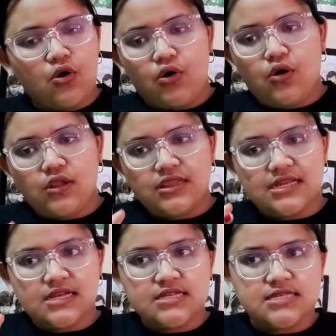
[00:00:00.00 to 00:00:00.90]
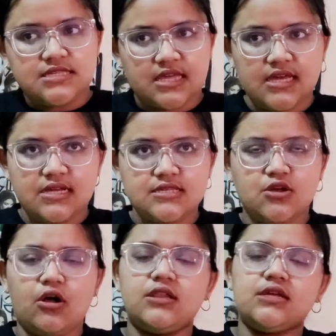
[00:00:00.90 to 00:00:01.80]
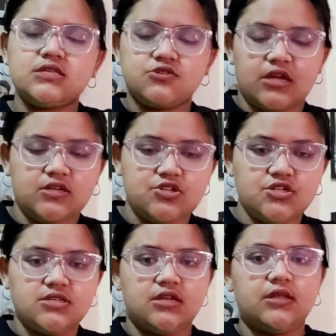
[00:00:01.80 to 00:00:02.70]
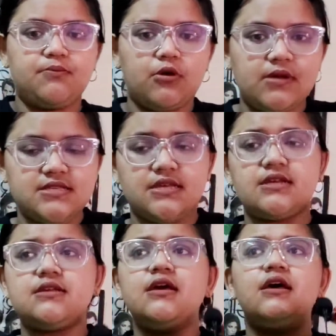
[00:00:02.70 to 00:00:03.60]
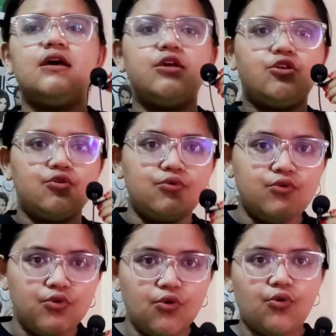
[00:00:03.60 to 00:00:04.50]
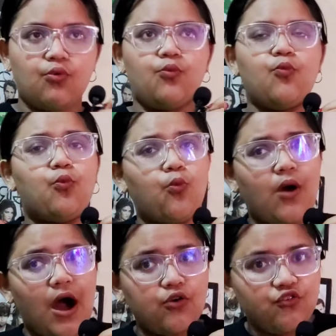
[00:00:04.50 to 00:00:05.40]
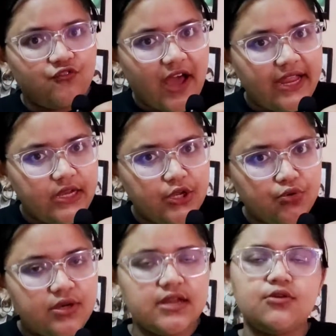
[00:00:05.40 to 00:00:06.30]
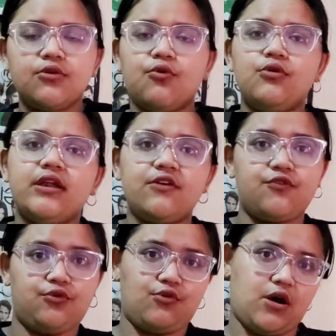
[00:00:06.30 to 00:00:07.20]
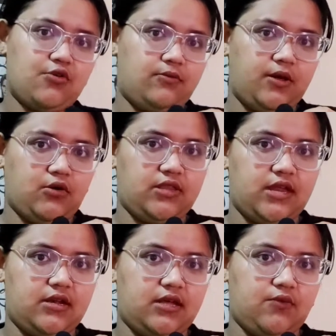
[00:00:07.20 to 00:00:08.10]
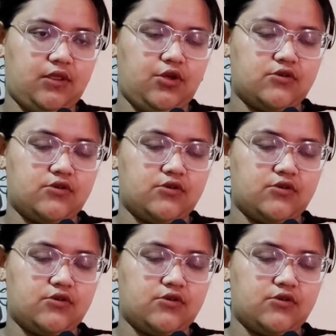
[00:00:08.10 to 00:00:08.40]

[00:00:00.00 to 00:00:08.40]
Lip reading: all these things, all these strategies and diplomacy, you know how to fine-tune it only if you know how to be authentic with